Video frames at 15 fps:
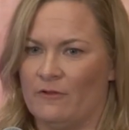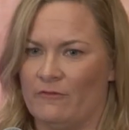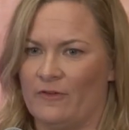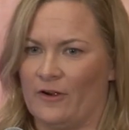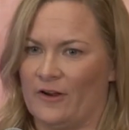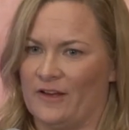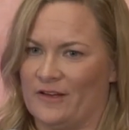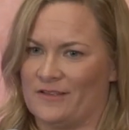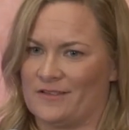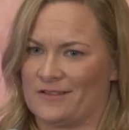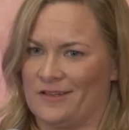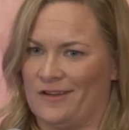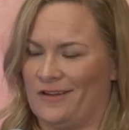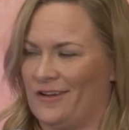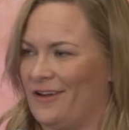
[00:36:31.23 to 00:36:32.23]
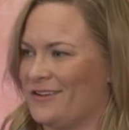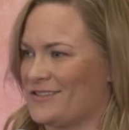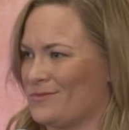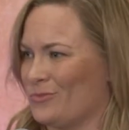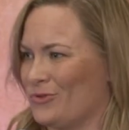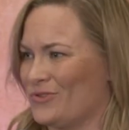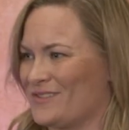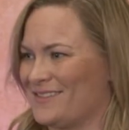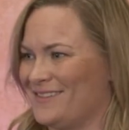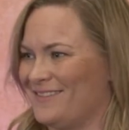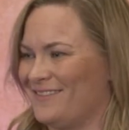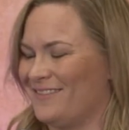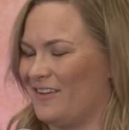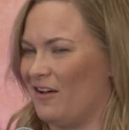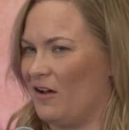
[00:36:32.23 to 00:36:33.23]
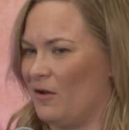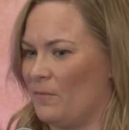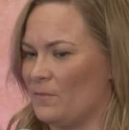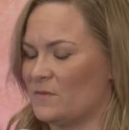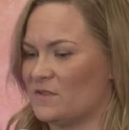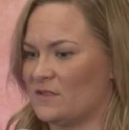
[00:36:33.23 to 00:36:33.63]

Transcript: various uh, customers and um,